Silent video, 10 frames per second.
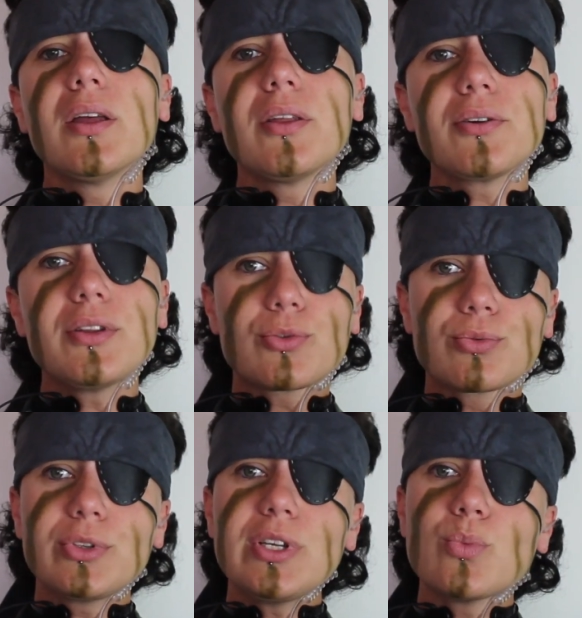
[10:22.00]
There are
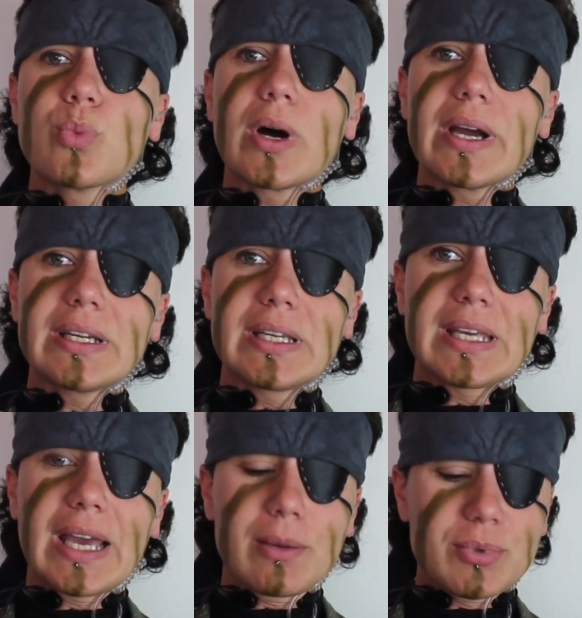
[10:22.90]
these really wide
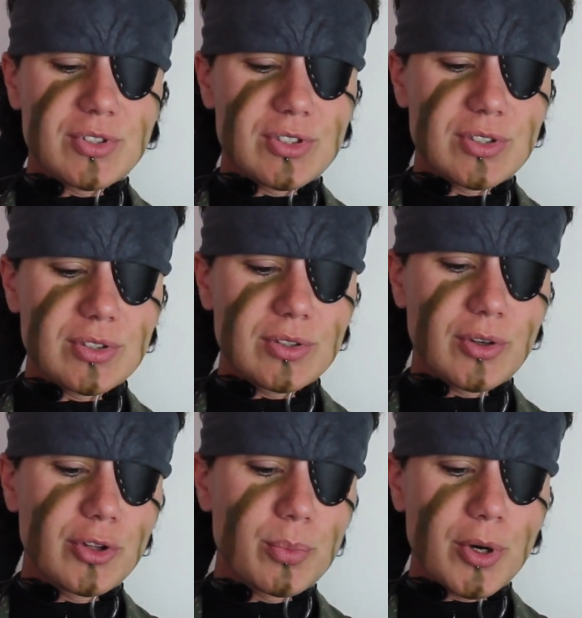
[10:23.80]
gaps
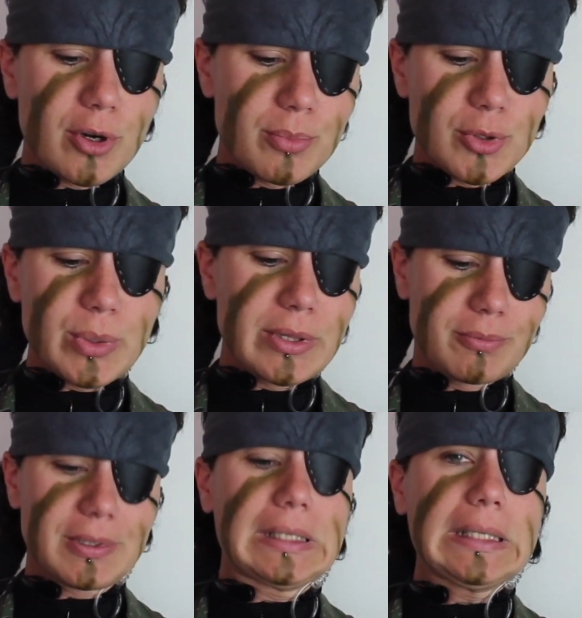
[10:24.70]
on the bottom between
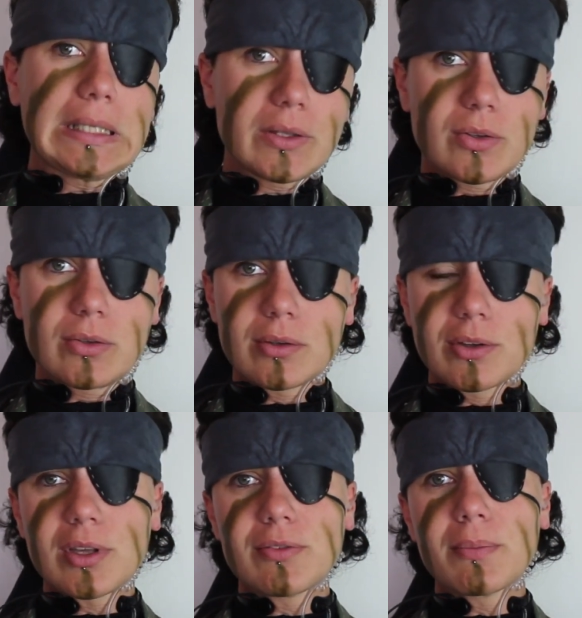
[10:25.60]
the
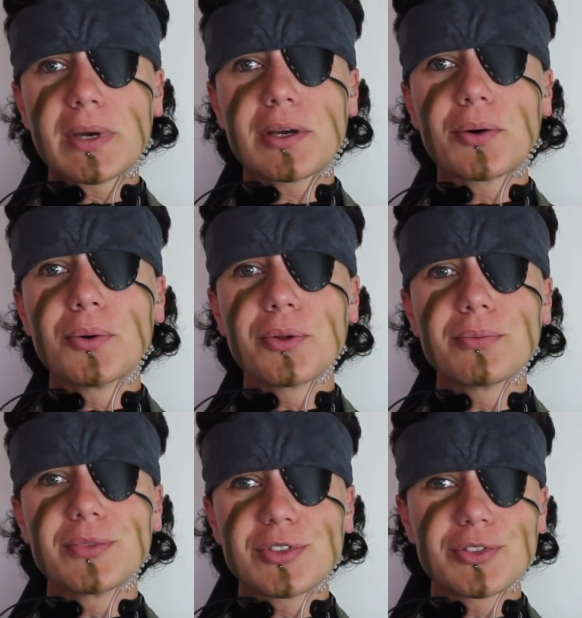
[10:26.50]
cleats, if I may call
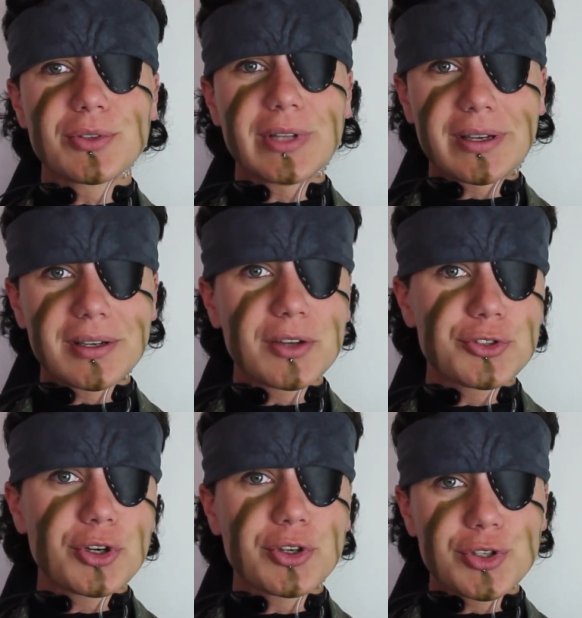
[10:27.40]
them, just sort of like
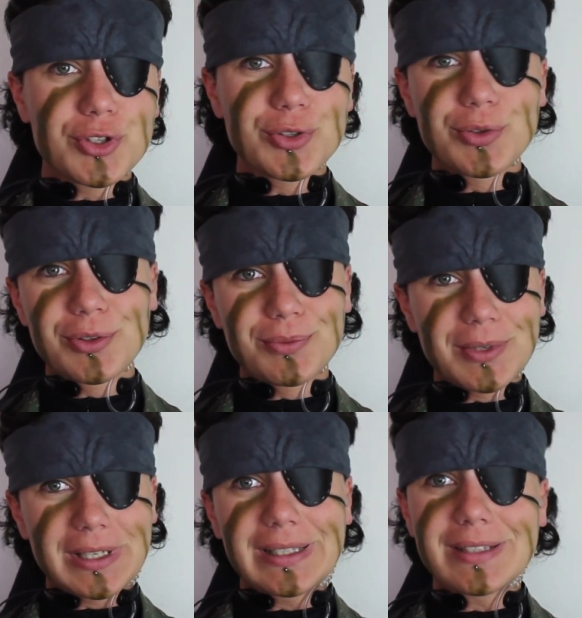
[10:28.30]
a soccer shoe,
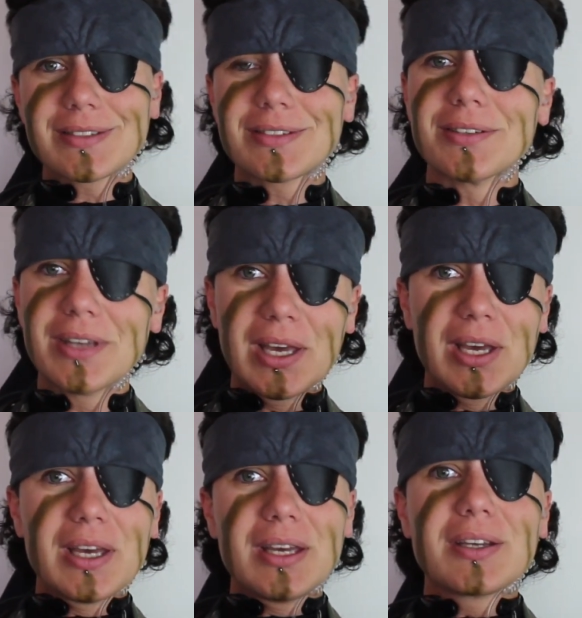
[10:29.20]
the cleats to
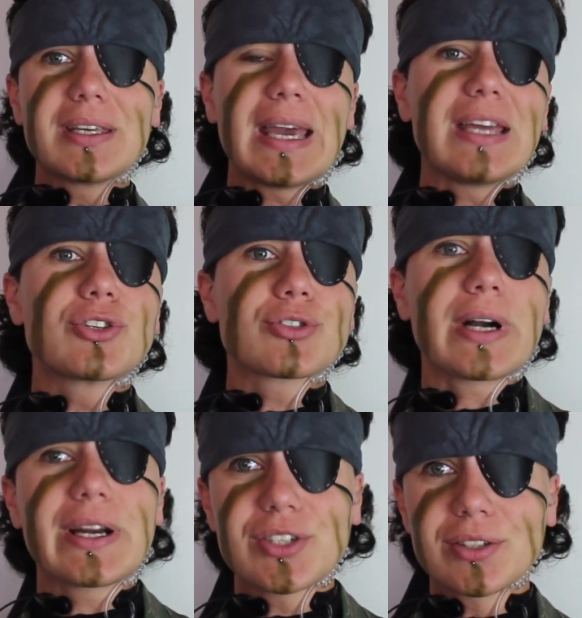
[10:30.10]
gain
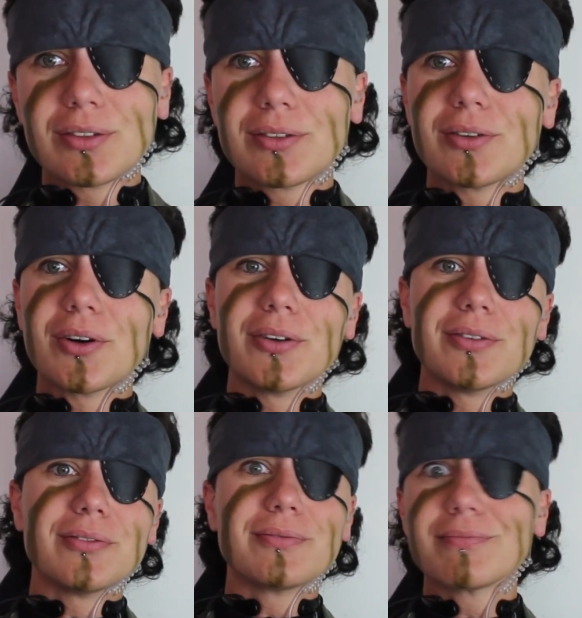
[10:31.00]
traction
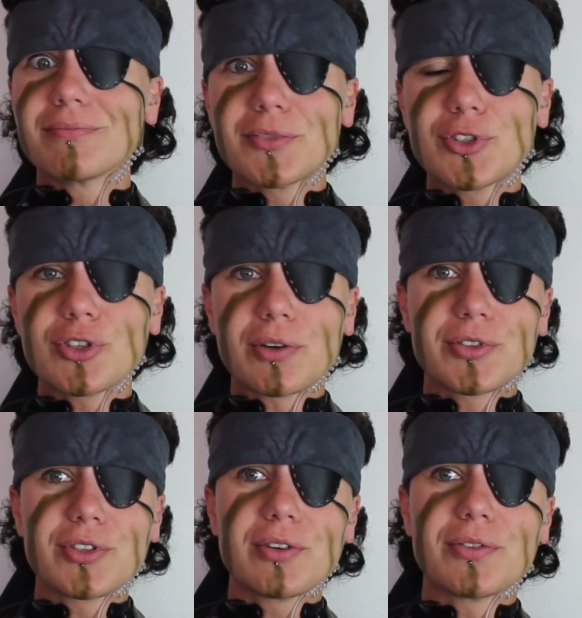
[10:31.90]
on
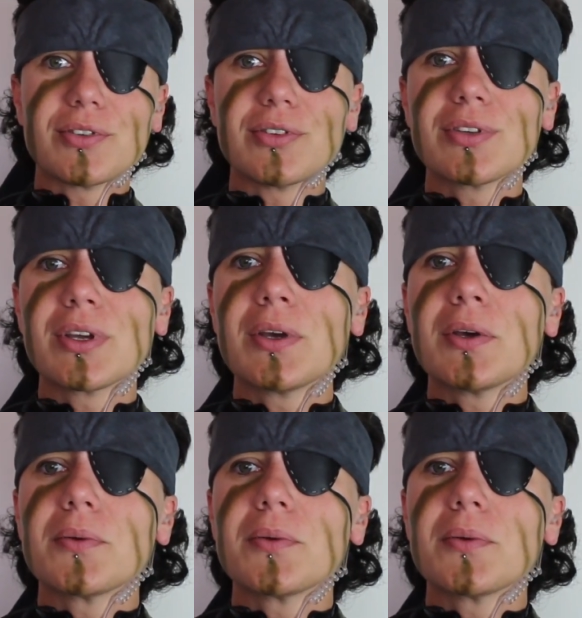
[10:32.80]
soft surfaces.